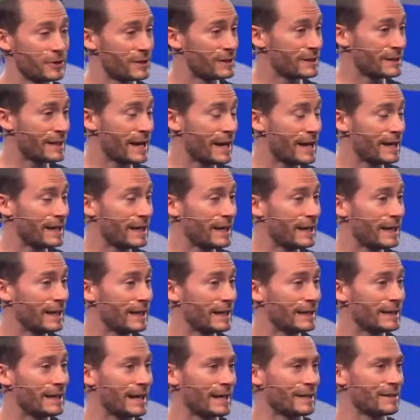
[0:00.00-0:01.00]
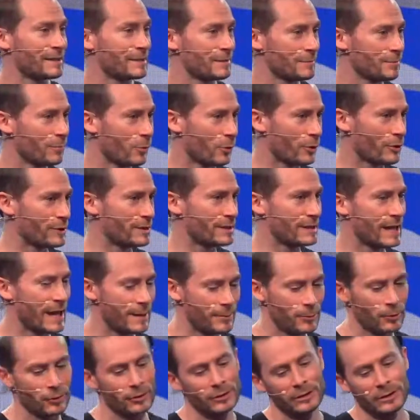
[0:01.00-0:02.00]
society gets more
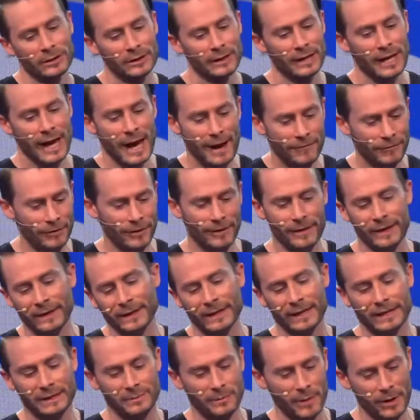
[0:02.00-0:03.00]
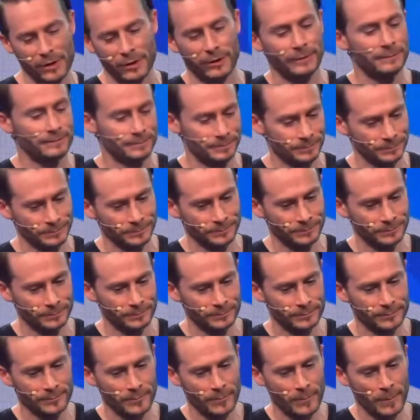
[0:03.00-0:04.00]
stable, everything gets better.
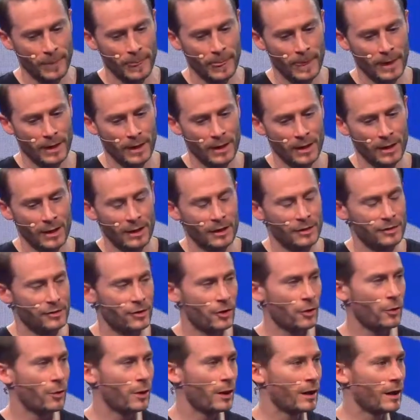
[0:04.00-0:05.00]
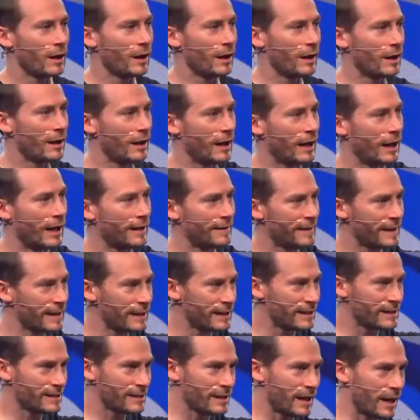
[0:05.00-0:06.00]
So I
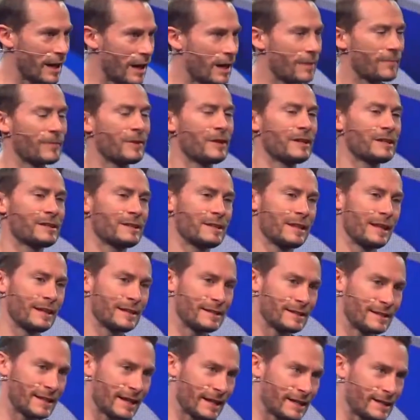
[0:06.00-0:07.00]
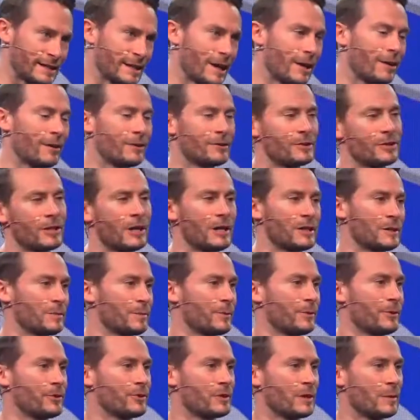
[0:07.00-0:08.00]
think it's obvious that technology
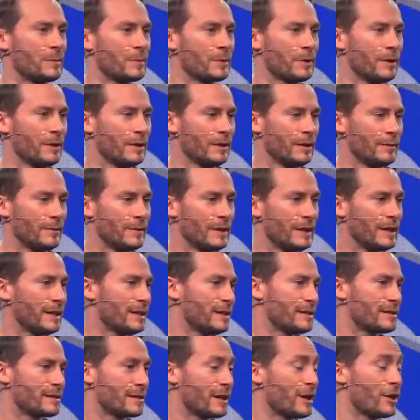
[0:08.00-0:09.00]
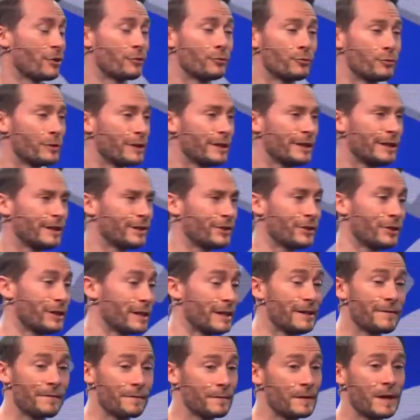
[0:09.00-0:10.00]
entrepreneurship is a really
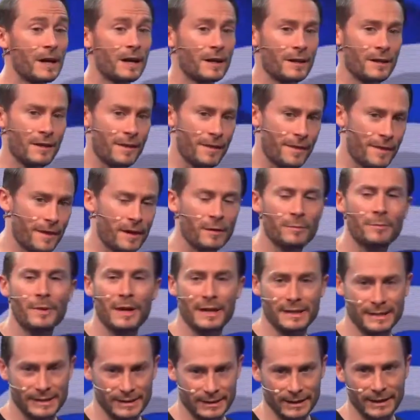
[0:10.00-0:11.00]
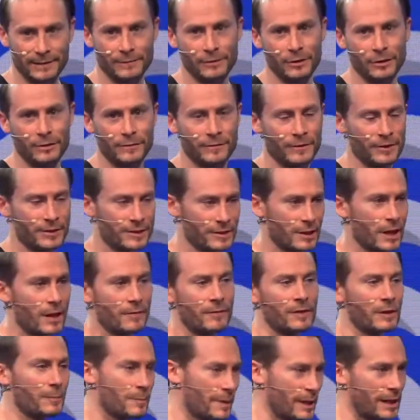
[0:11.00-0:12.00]
good, if not the best lever for
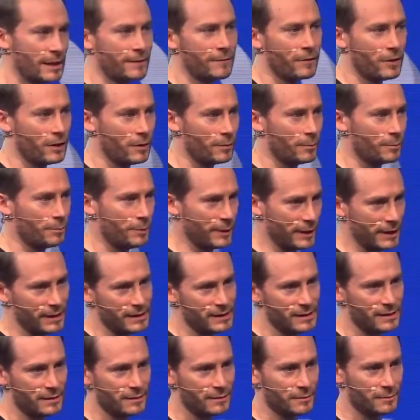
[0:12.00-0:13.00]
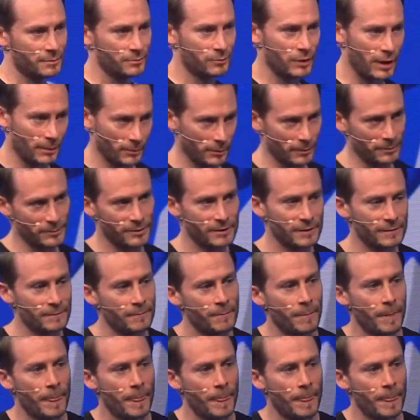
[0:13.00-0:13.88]
solving many of our biggest problems.